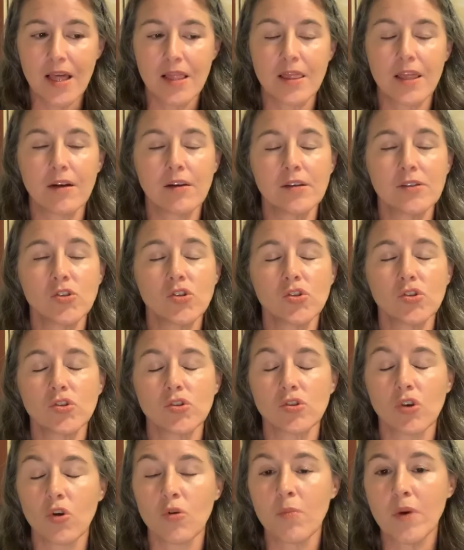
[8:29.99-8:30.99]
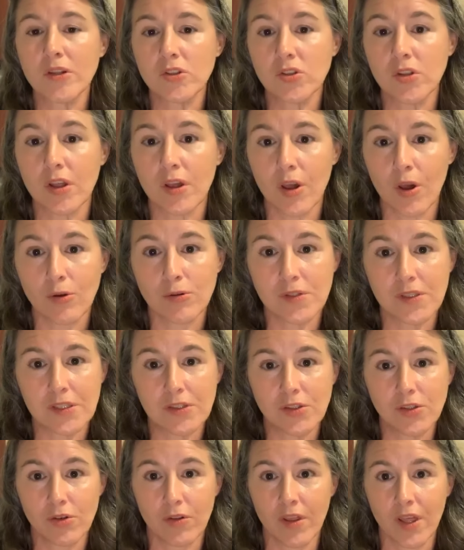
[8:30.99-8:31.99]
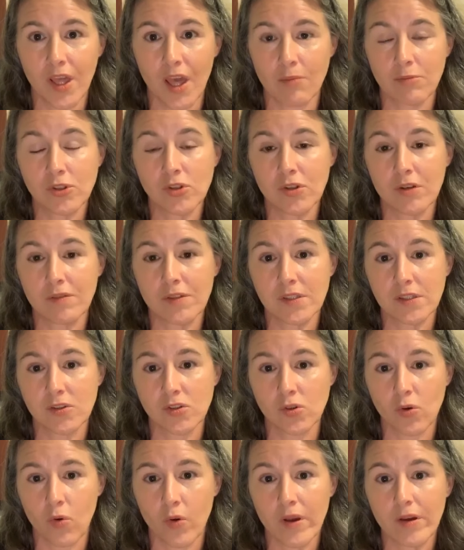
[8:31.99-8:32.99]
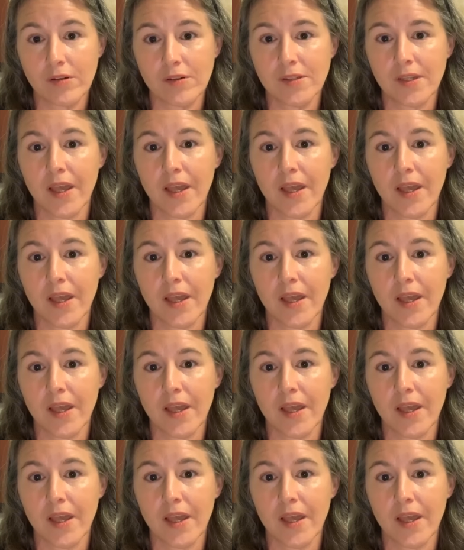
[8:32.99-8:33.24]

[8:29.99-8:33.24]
There's so much that goes into the chemistry of essential oils,